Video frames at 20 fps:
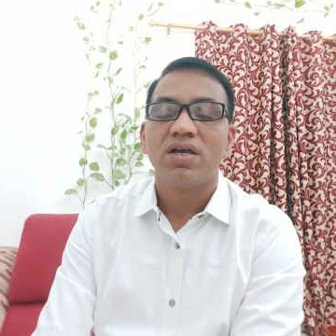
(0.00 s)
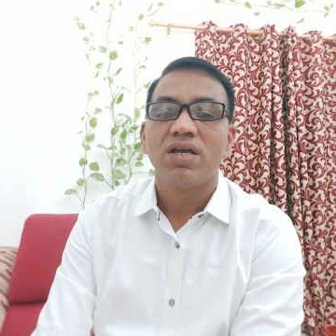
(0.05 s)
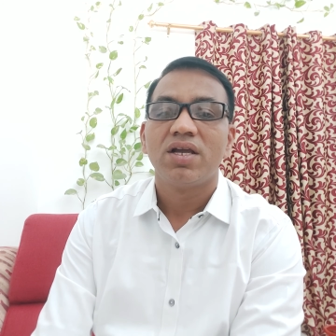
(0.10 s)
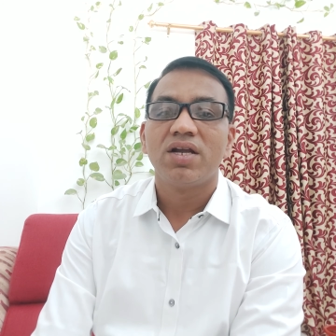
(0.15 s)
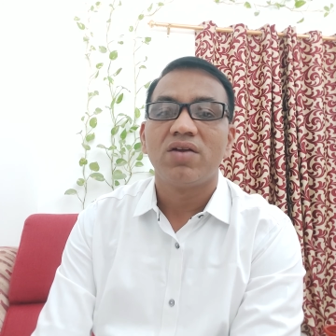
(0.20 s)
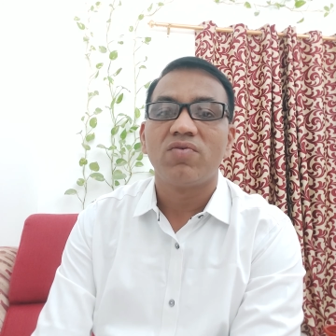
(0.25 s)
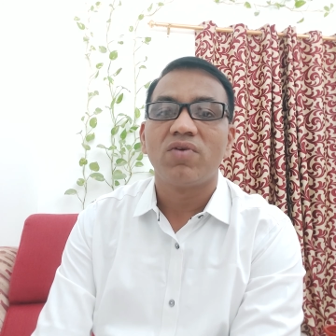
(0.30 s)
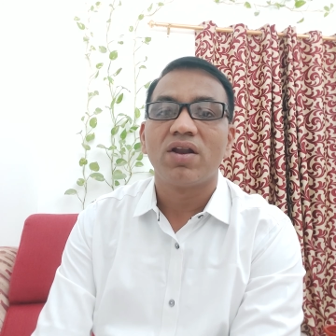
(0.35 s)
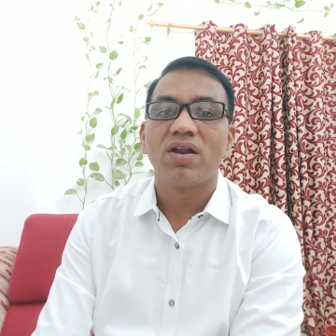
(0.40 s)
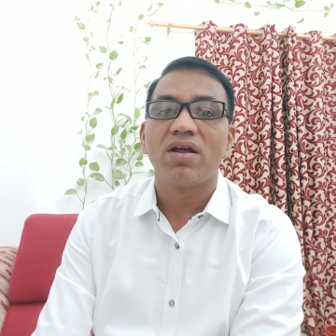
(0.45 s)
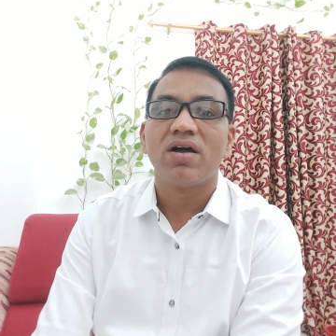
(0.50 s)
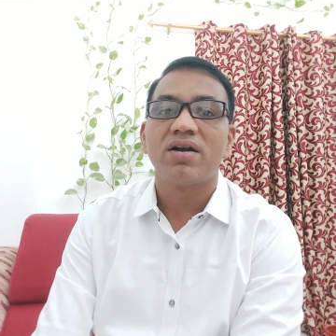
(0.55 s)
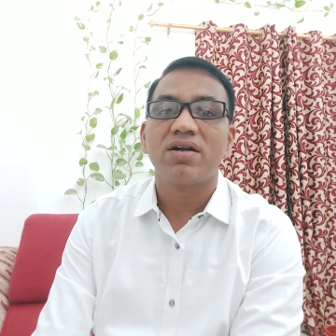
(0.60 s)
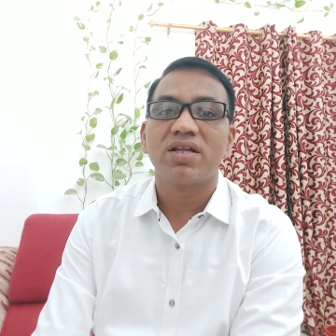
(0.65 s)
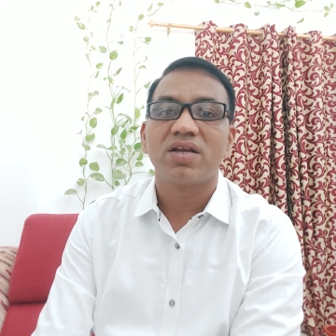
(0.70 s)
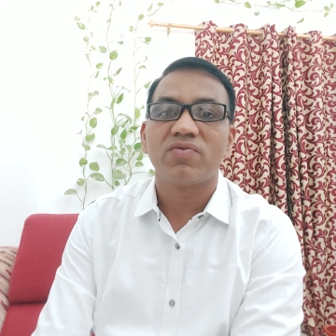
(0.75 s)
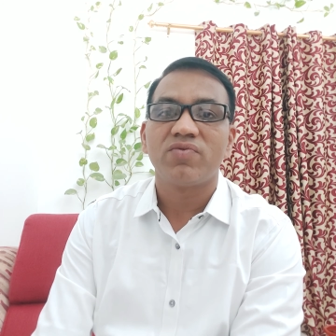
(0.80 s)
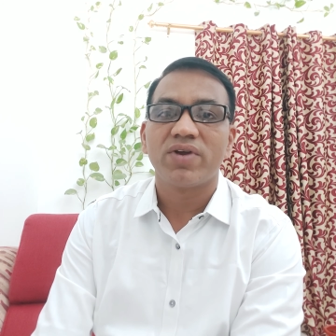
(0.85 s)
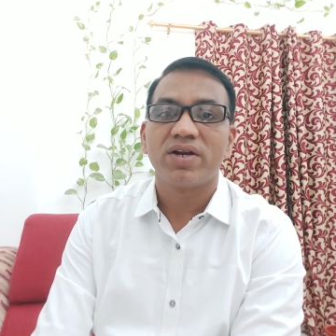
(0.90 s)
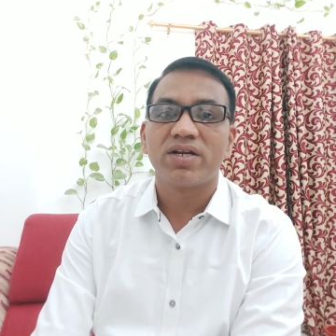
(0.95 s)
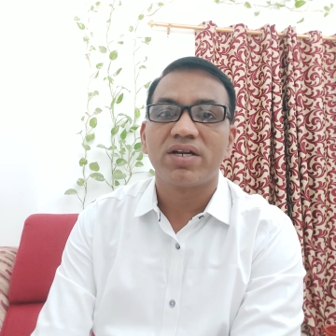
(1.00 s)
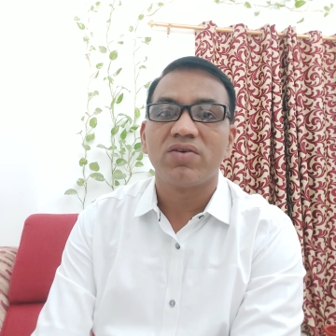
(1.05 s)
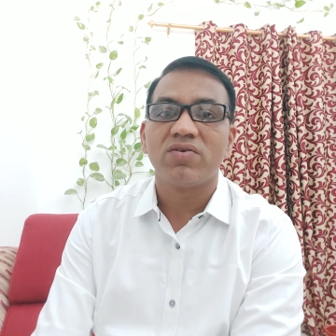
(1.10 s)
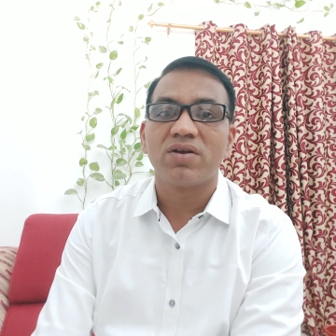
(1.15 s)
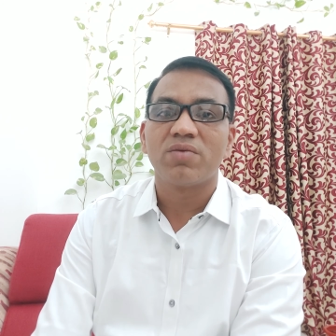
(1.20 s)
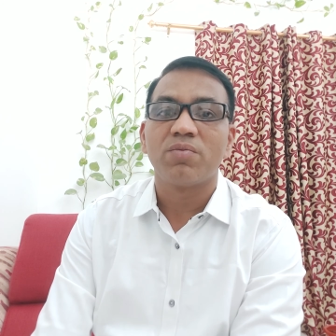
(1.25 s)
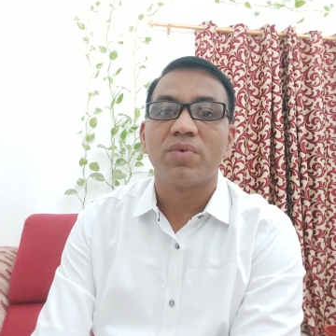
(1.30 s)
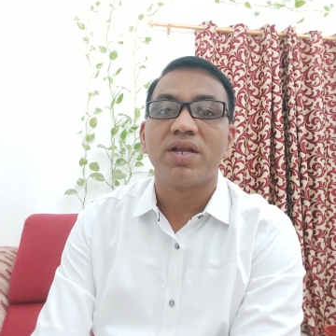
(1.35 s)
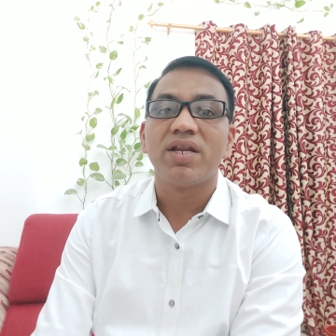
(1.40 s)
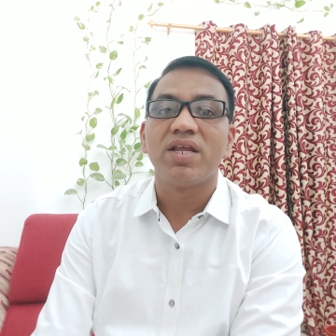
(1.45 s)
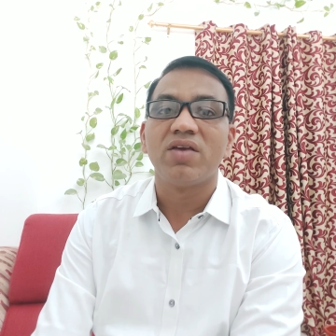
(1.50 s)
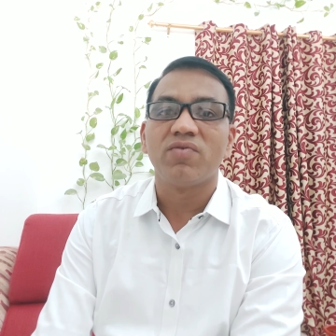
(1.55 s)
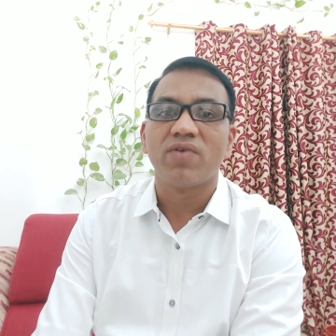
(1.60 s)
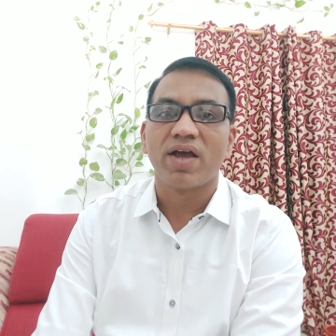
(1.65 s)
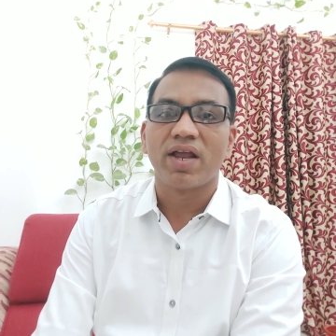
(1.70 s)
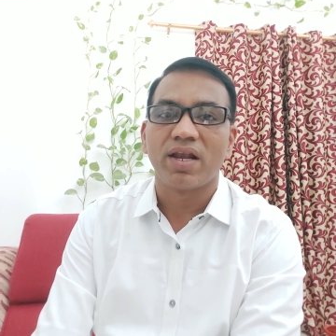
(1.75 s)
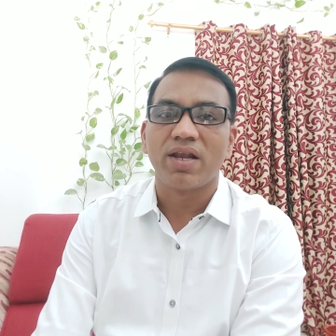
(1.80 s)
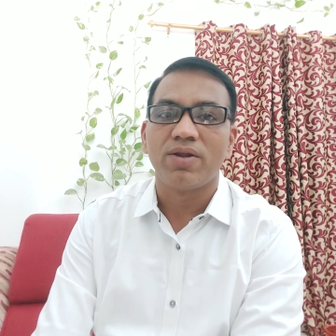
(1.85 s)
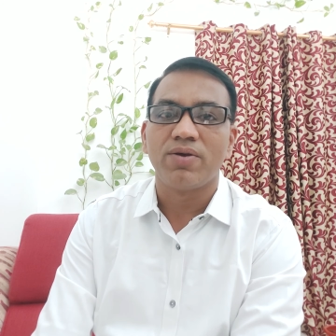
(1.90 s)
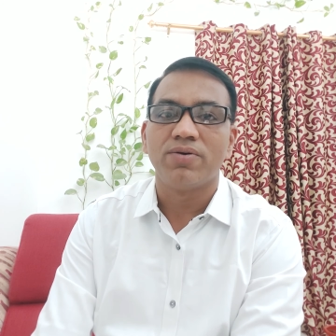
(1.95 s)
it will not affect your money
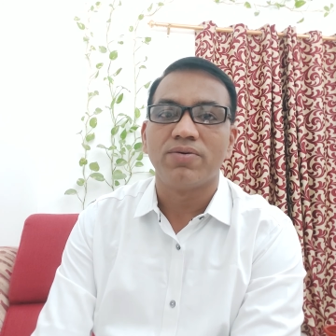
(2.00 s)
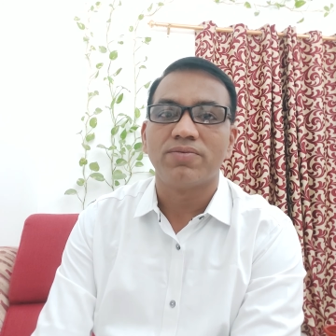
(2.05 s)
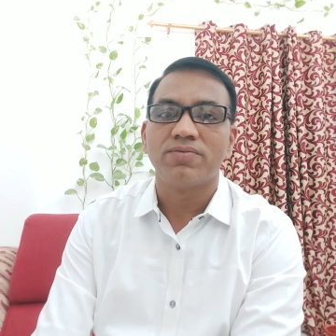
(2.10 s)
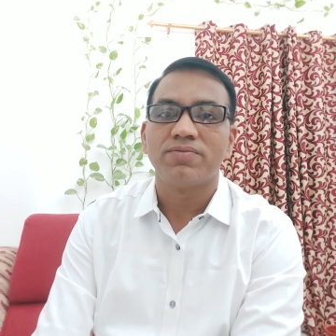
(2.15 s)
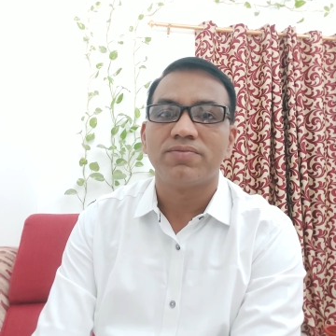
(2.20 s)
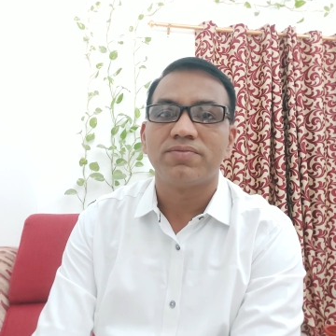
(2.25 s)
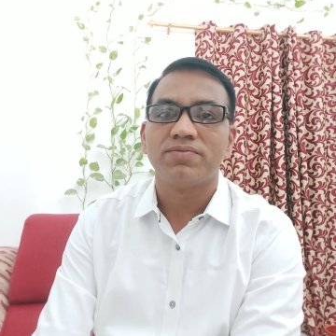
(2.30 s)
value.